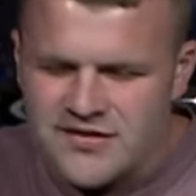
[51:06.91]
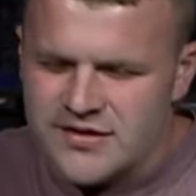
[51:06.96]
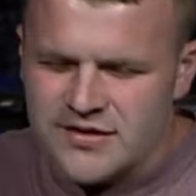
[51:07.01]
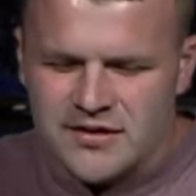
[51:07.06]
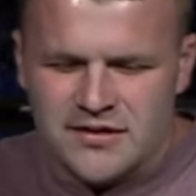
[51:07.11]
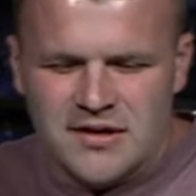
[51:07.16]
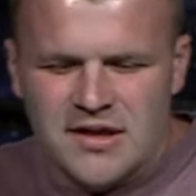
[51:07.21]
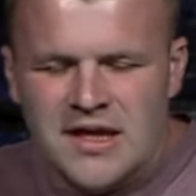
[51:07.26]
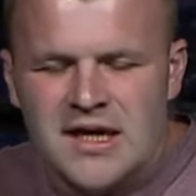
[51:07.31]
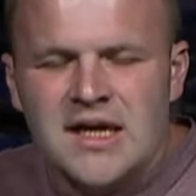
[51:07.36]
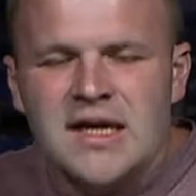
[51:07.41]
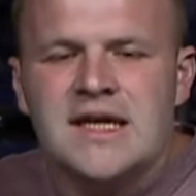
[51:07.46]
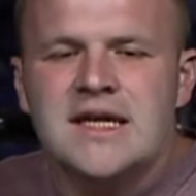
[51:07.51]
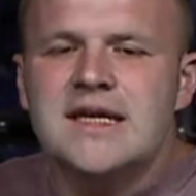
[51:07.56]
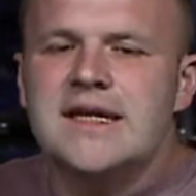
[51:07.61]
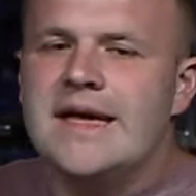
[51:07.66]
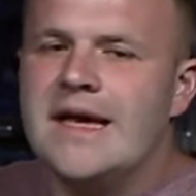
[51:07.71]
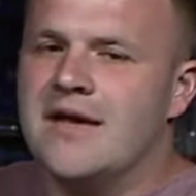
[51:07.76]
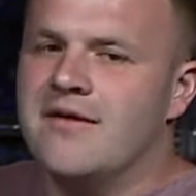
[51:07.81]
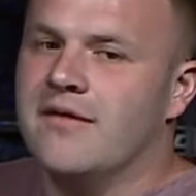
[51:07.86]
So
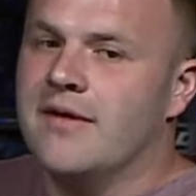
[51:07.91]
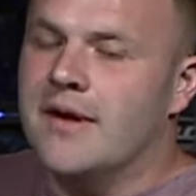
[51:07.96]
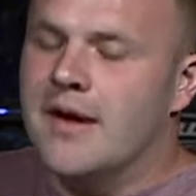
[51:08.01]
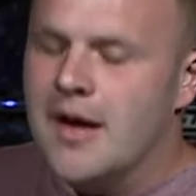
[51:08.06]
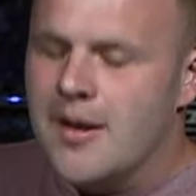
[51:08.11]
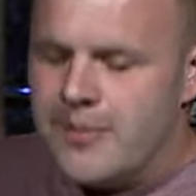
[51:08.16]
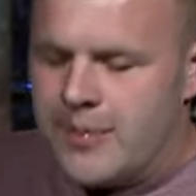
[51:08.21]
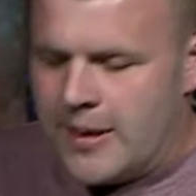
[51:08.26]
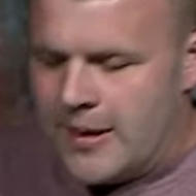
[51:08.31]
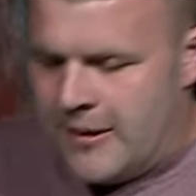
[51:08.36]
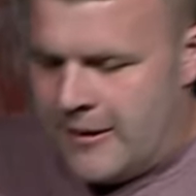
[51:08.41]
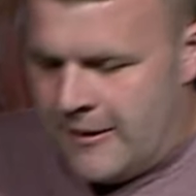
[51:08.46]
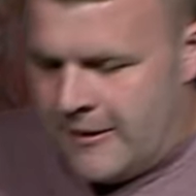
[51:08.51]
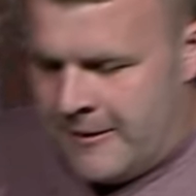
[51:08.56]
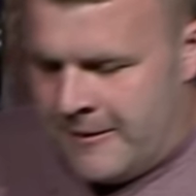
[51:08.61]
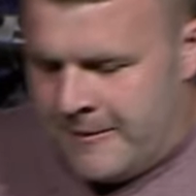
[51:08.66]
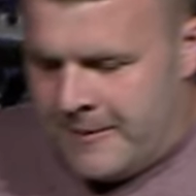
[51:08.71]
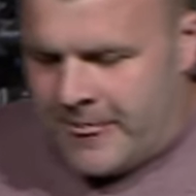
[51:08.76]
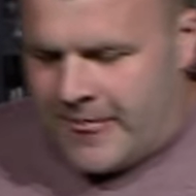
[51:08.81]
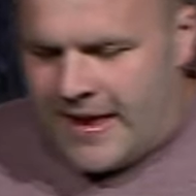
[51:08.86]
he gave it up.
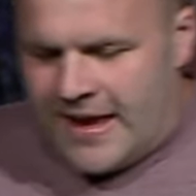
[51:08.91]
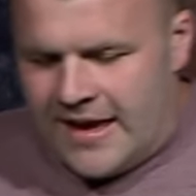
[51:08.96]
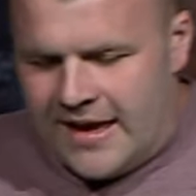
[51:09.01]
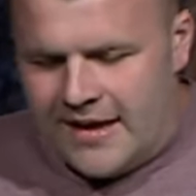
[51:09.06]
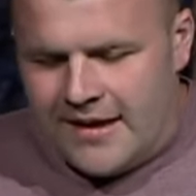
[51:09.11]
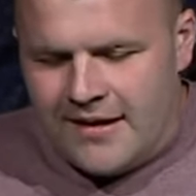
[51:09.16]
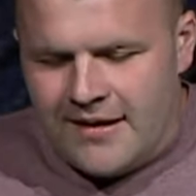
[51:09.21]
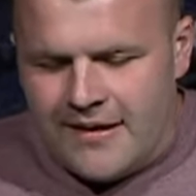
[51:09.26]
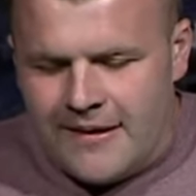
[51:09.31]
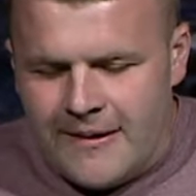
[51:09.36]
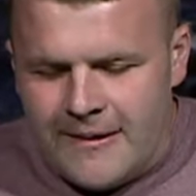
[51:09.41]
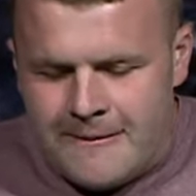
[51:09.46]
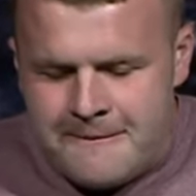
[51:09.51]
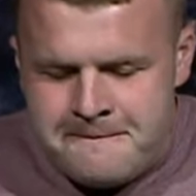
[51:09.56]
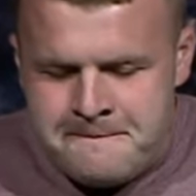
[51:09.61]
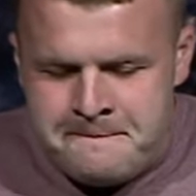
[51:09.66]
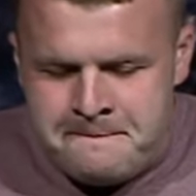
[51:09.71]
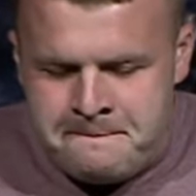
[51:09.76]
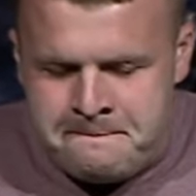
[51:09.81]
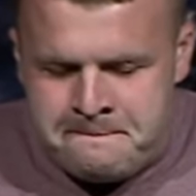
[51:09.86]
And